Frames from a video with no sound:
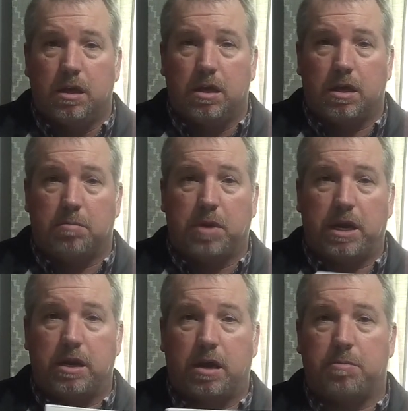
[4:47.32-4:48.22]
it
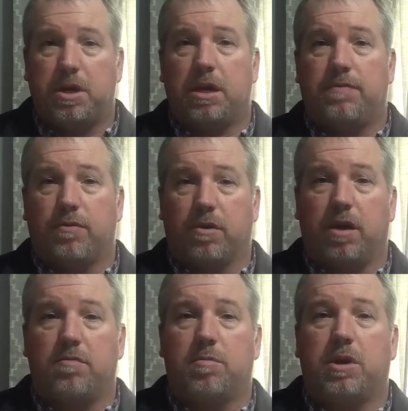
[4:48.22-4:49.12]
may not be for
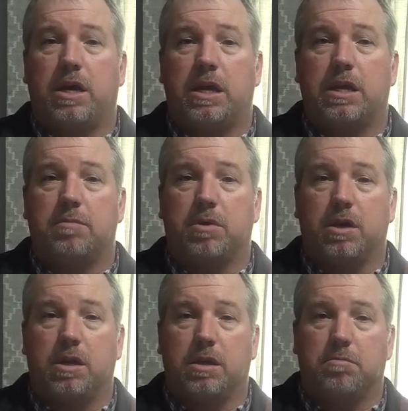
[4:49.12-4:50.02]
everybody,
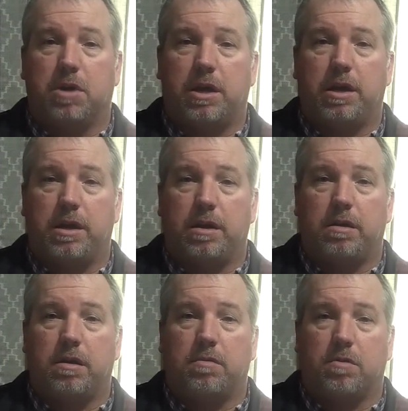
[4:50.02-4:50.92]
but in my
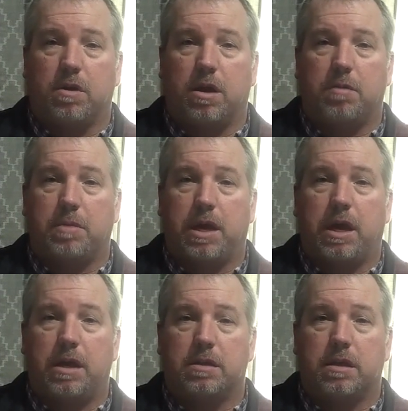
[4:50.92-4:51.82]
area where I'm
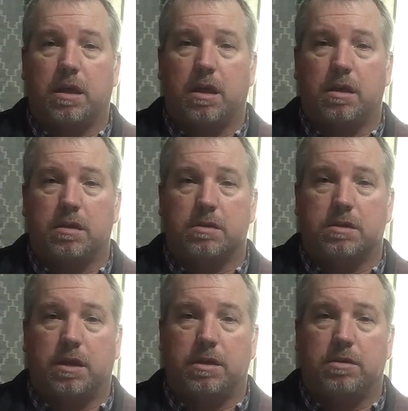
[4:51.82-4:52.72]
at, it's
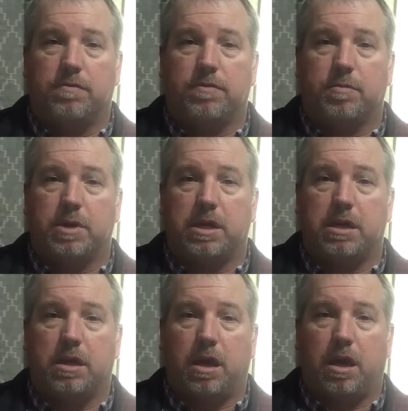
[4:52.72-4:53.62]
ideal for
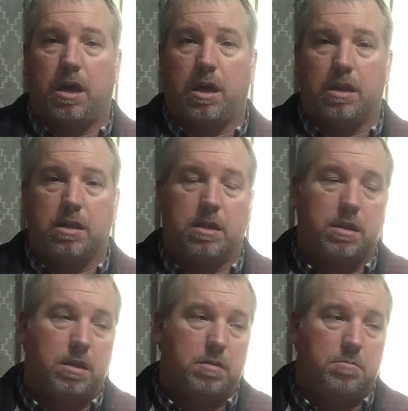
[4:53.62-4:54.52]
me. And
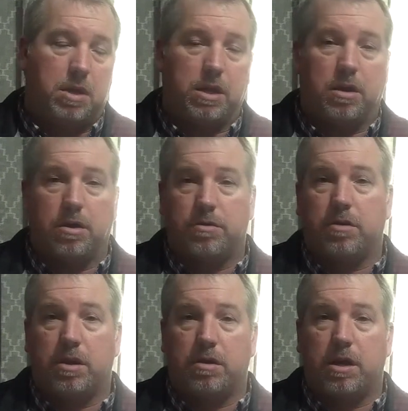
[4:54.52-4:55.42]
my other
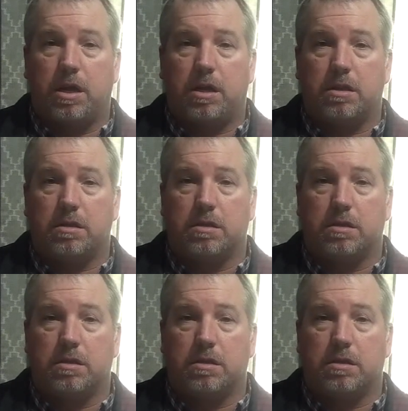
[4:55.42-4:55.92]
internet